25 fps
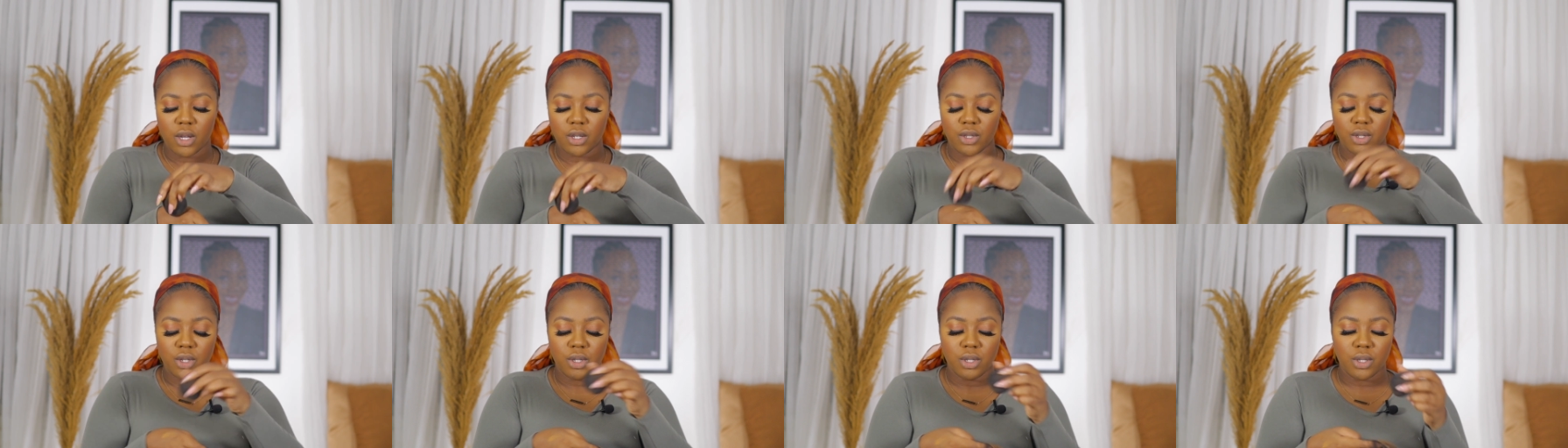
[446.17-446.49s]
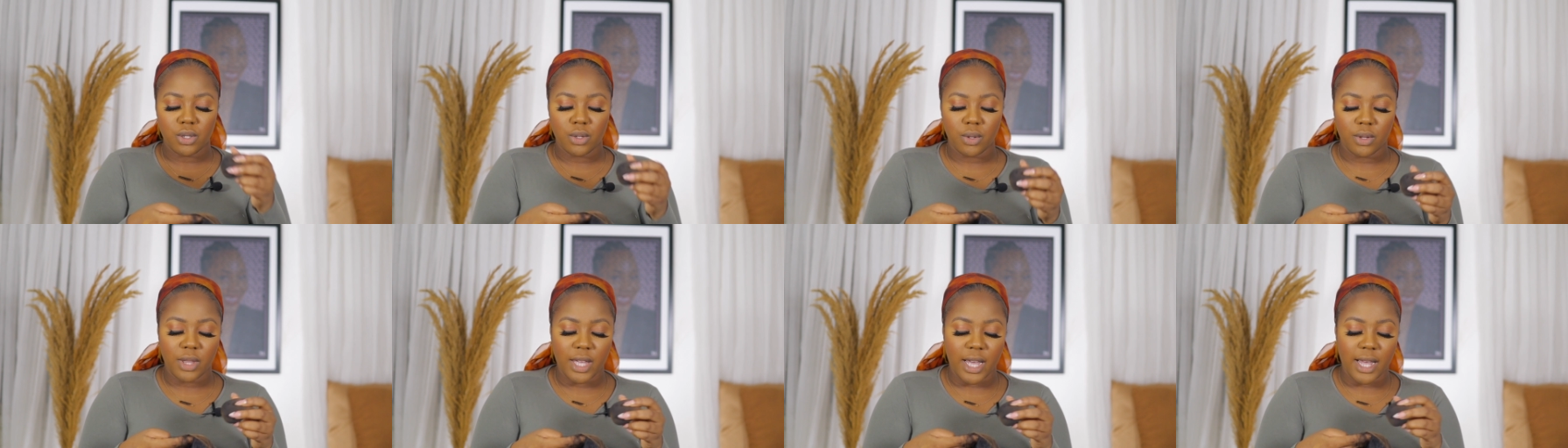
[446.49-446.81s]
just
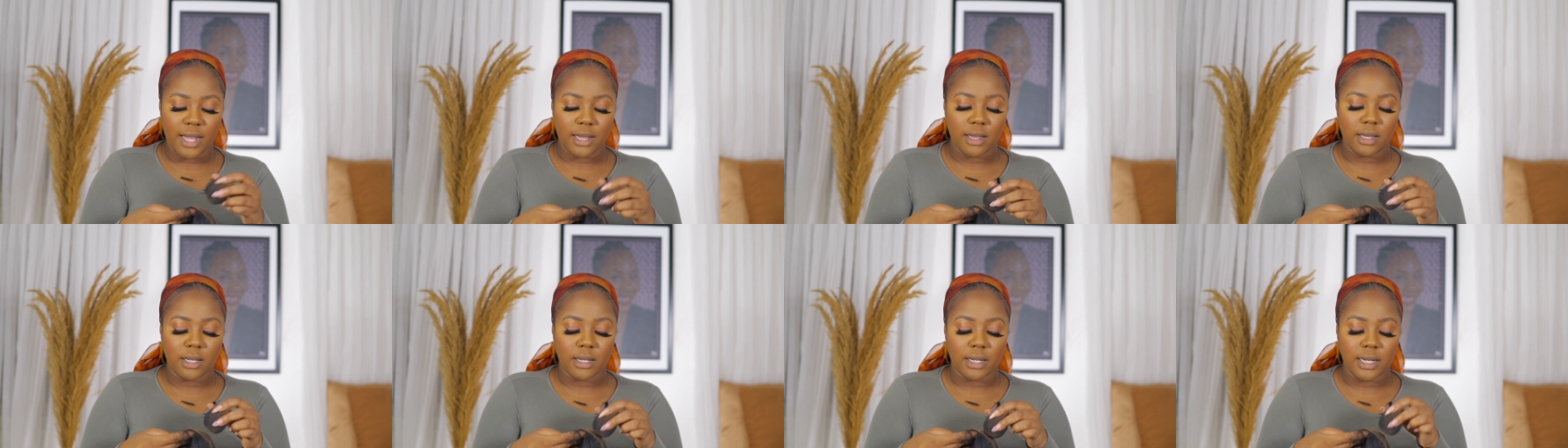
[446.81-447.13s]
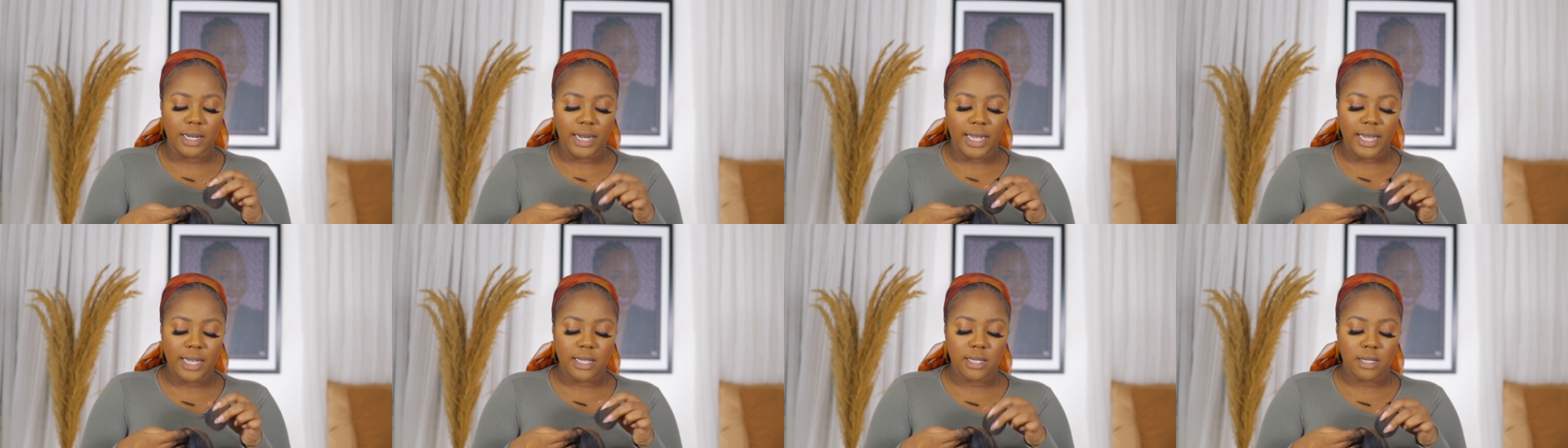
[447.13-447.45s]
so that the
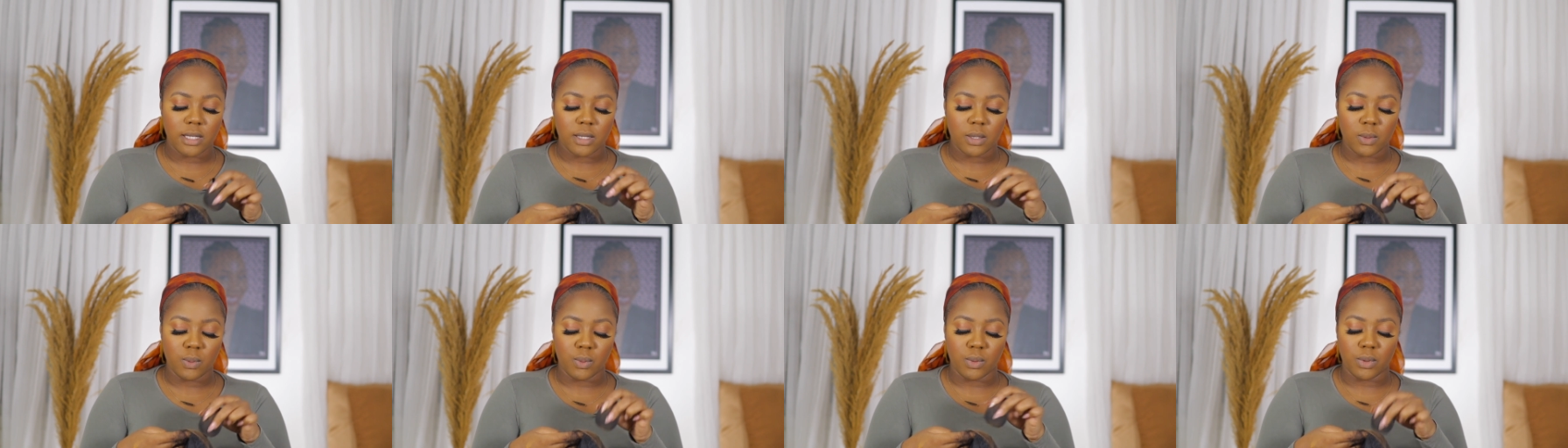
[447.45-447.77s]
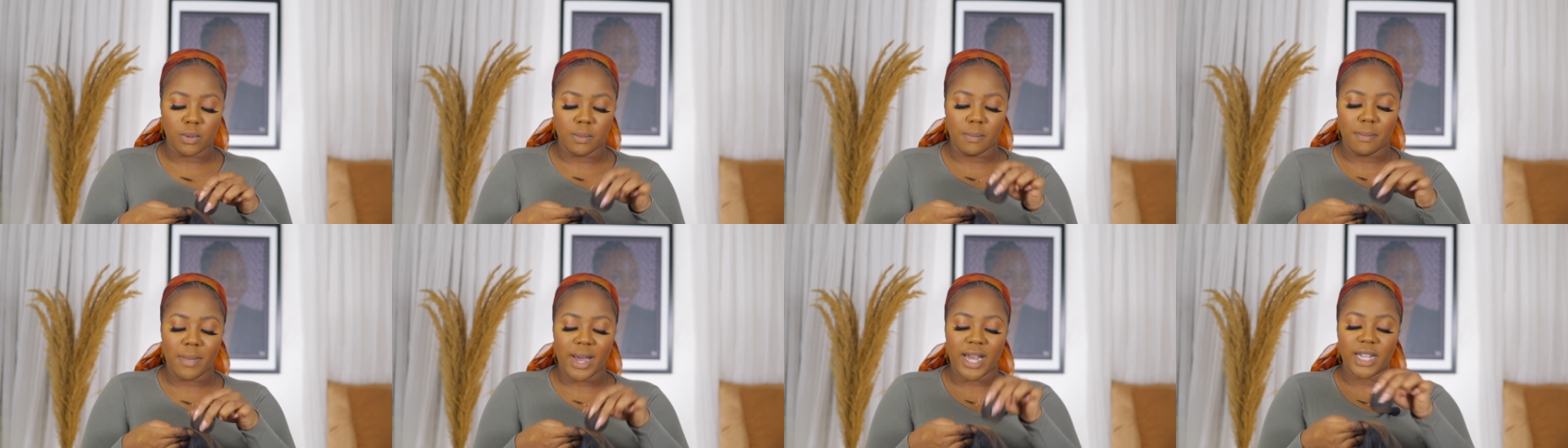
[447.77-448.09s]
lace
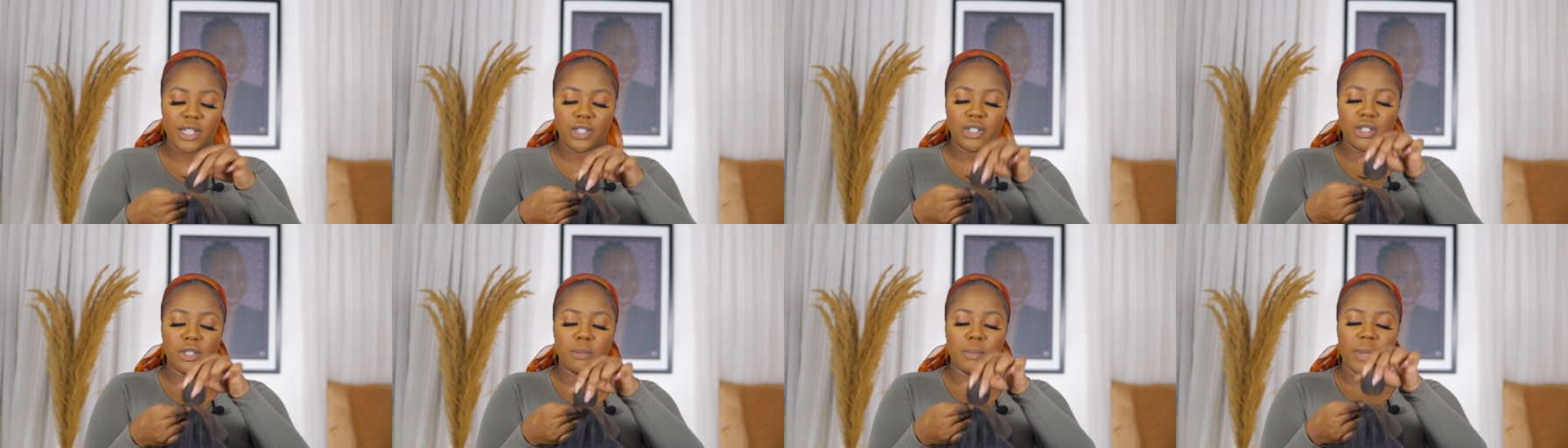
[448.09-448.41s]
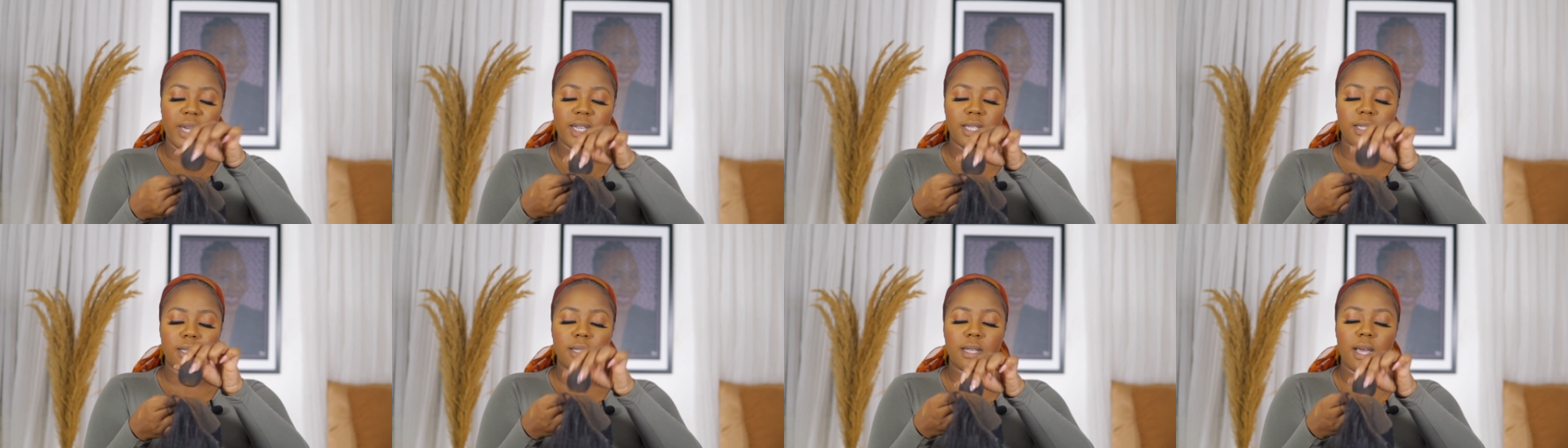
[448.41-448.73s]
would match
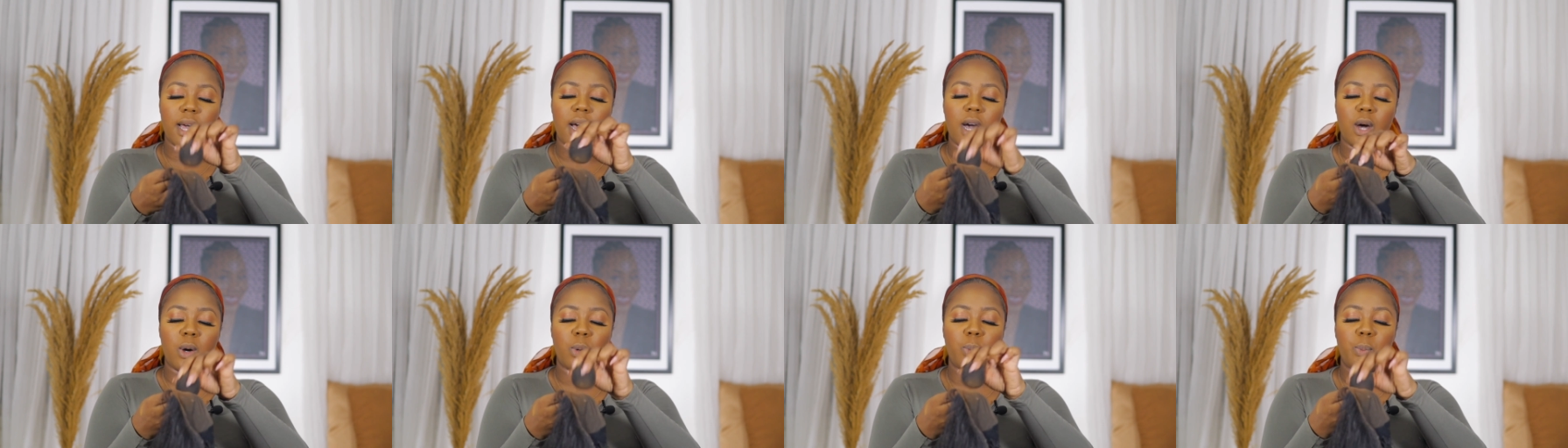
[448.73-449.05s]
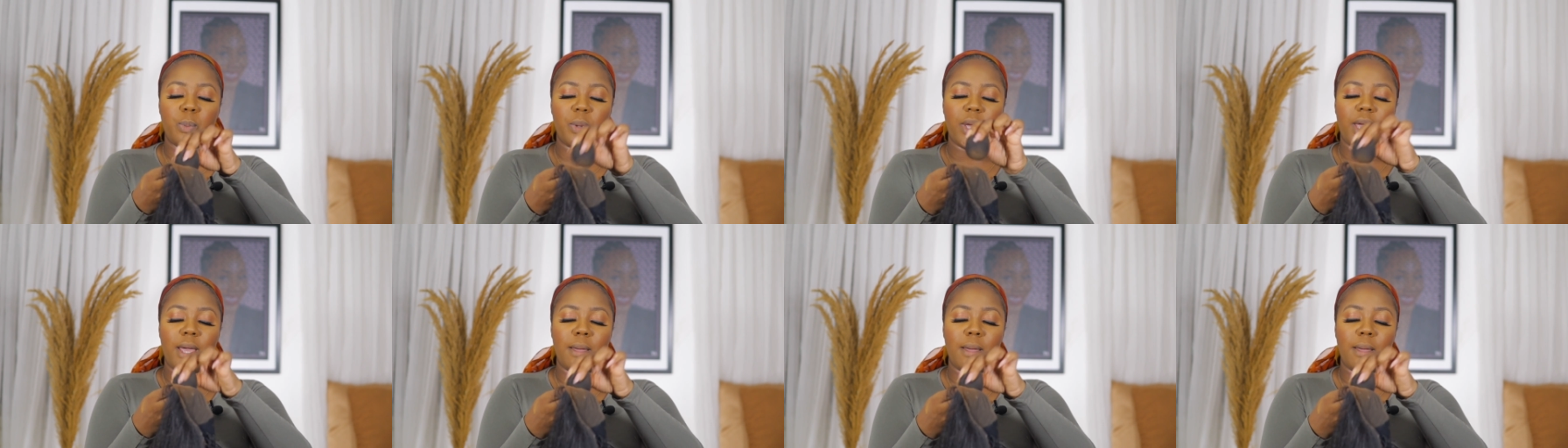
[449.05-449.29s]
my scalp